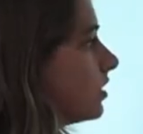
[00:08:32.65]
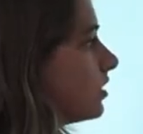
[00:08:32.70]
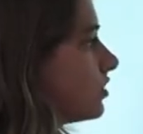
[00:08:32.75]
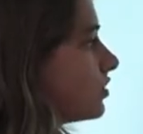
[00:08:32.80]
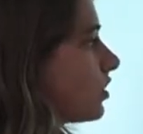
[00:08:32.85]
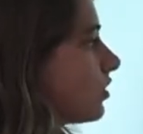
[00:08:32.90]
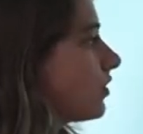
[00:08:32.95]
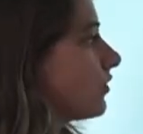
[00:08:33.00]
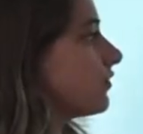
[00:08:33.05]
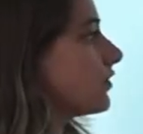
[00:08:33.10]

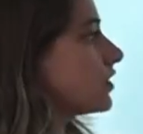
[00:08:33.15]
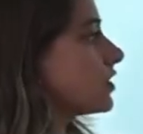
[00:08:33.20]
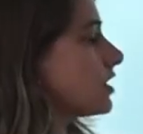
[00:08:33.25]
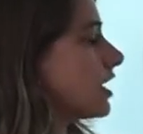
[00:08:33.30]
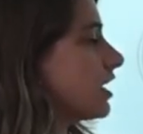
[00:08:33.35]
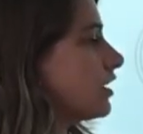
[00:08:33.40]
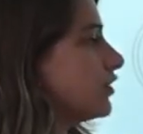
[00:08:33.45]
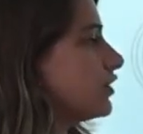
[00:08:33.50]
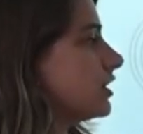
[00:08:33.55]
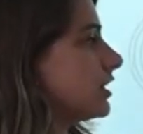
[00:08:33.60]
So the first
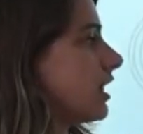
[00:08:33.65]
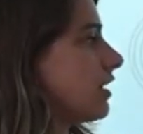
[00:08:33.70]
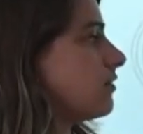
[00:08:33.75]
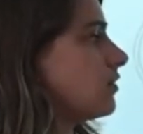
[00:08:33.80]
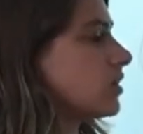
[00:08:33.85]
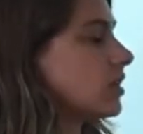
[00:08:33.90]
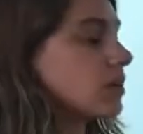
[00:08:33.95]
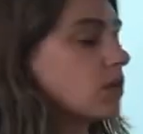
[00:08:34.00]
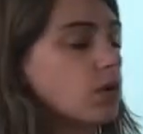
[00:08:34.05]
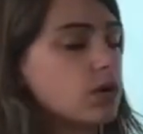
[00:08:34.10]
energy
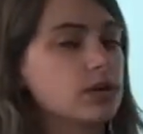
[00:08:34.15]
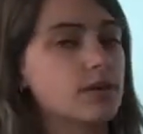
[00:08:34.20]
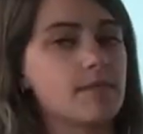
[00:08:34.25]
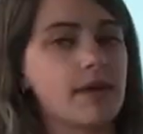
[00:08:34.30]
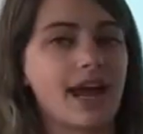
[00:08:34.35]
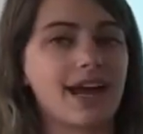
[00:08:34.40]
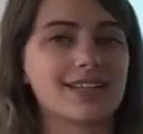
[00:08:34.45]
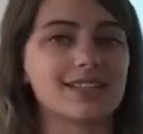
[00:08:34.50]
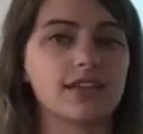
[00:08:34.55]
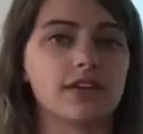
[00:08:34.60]
level can hold a
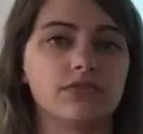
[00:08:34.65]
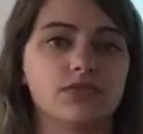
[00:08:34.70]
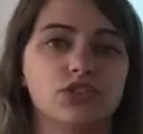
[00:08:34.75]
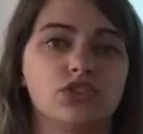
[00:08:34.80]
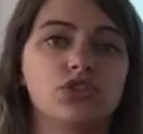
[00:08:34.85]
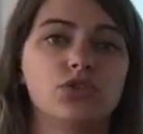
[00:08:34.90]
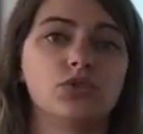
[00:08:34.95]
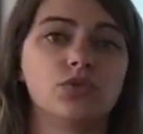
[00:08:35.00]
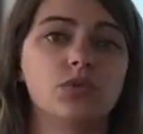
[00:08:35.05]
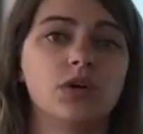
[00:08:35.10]
max of
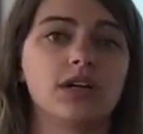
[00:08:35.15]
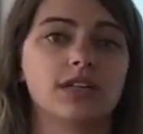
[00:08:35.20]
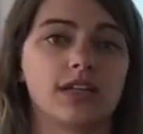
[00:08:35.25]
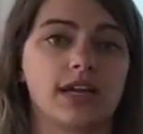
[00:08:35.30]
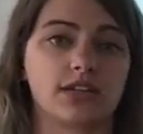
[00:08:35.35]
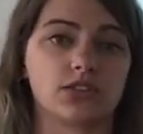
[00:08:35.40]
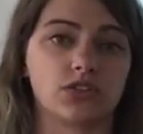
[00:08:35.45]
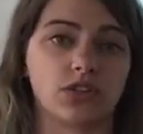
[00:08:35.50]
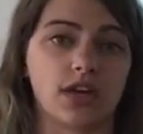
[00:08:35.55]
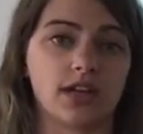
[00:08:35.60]
two
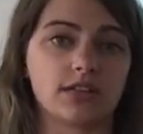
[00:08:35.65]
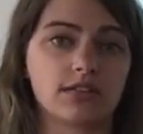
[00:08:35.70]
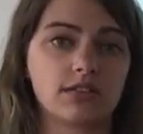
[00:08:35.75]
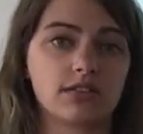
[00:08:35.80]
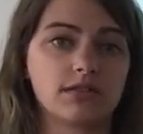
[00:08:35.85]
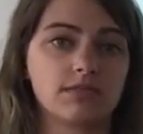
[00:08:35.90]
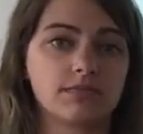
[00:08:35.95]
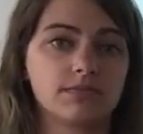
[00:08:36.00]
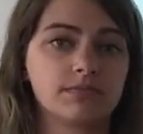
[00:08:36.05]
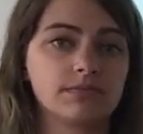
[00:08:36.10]

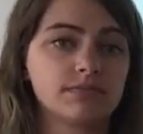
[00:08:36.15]
electrons.